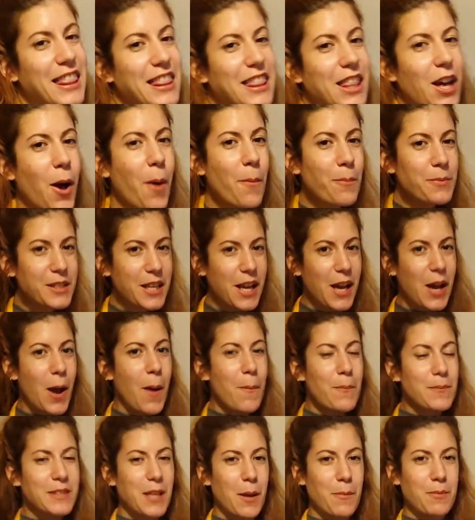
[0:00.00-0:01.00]
thumbs
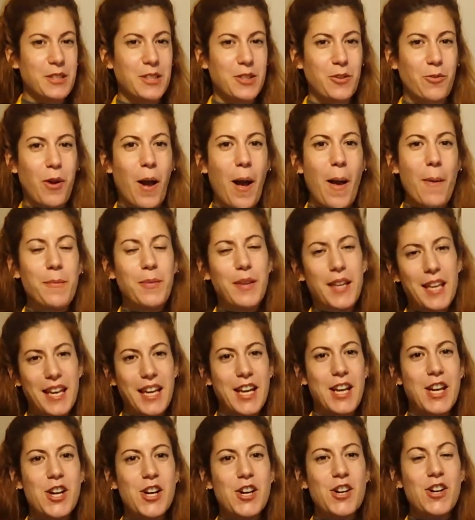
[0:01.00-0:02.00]
up, subscribe
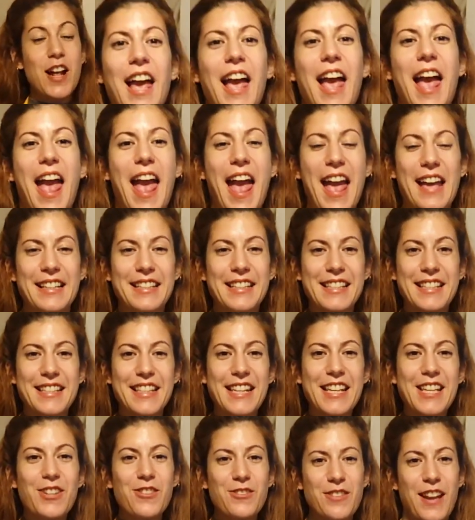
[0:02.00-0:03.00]
here, and
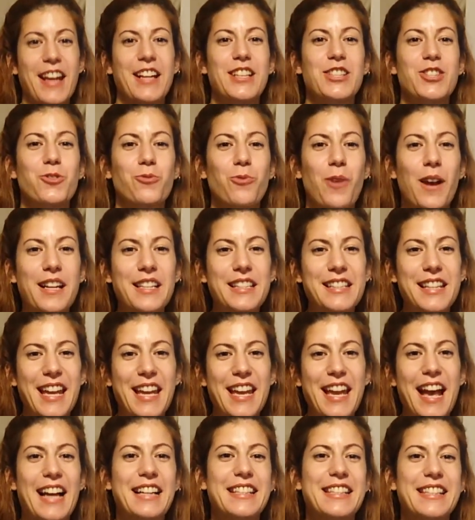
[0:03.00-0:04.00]
see you next
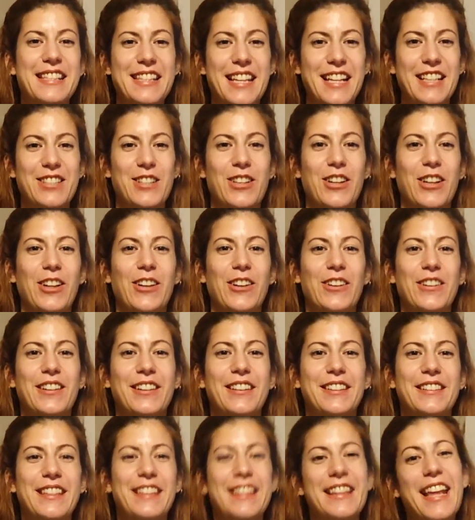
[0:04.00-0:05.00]
Wednesday at 6 o'clock.
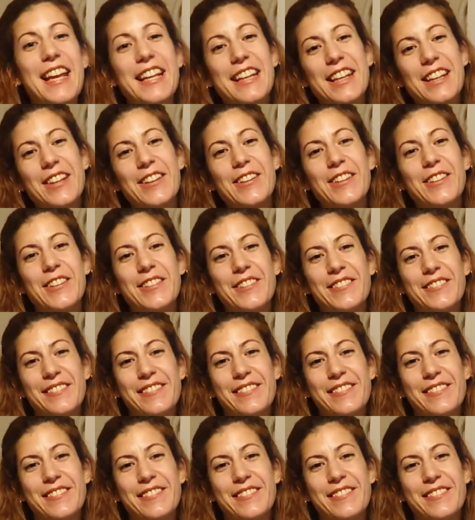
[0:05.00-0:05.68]
Thank you!